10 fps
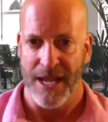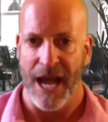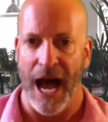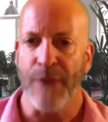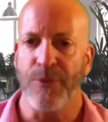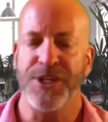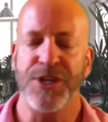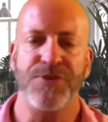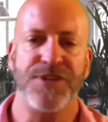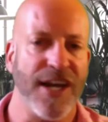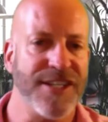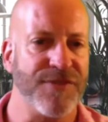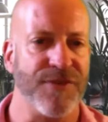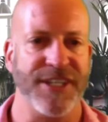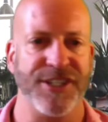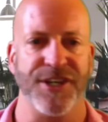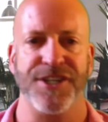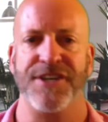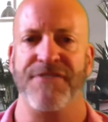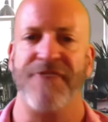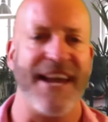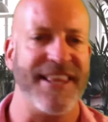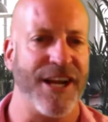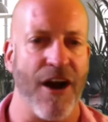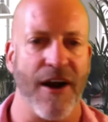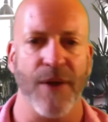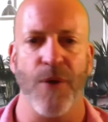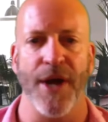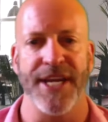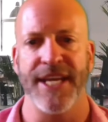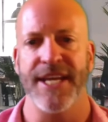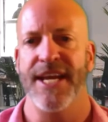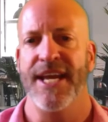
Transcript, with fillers: I would do tons of research to find the car I wanted.